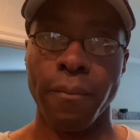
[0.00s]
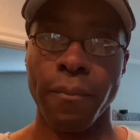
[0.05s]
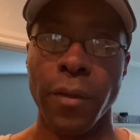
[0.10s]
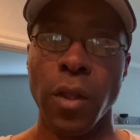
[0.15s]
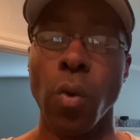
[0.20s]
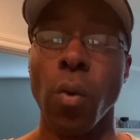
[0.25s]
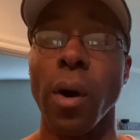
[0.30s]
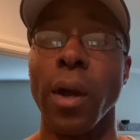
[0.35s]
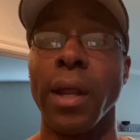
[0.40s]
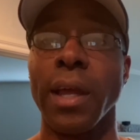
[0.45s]

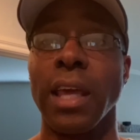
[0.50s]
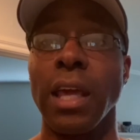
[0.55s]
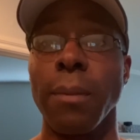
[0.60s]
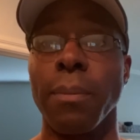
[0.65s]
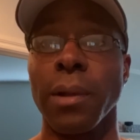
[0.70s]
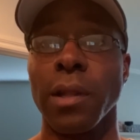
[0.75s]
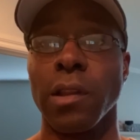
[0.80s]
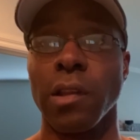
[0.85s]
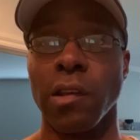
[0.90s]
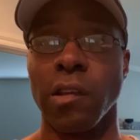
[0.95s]
You want to keep
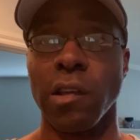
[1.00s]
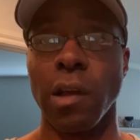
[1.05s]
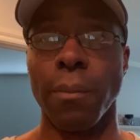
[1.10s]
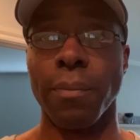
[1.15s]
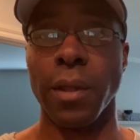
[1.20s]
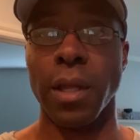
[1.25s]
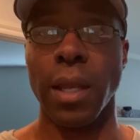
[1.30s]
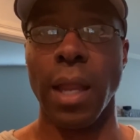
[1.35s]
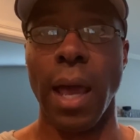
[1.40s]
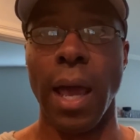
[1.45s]
it to
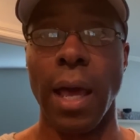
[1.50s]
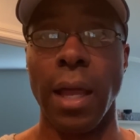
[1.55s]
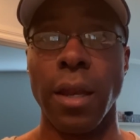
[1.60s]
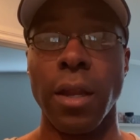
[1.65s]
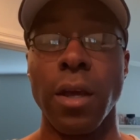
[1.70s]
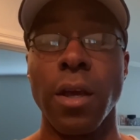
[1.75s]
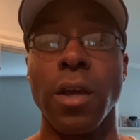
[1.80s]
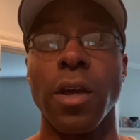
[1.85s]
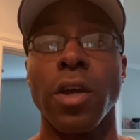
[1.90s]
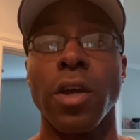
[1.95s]
something that
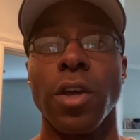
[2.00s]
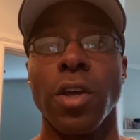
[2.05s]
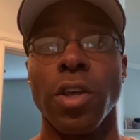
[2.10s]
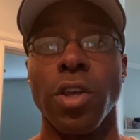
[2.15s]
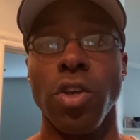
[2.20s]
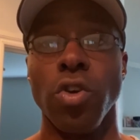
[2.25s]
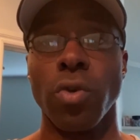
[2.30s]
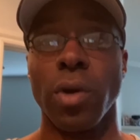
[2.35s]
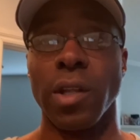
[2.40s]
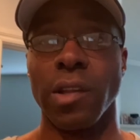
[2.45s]

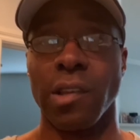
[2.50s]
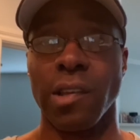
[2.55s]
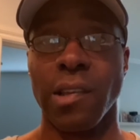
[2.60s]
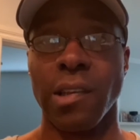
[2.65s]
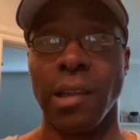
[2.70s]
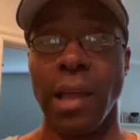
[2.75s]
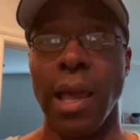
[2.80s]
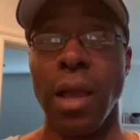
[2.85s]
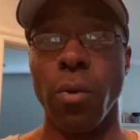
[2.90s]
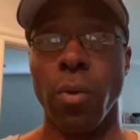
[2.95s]
you can
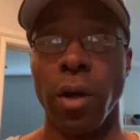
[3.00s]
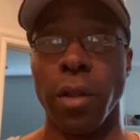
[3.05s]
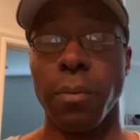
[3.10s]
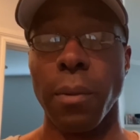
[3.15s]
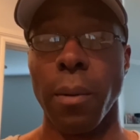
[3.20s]
stay with.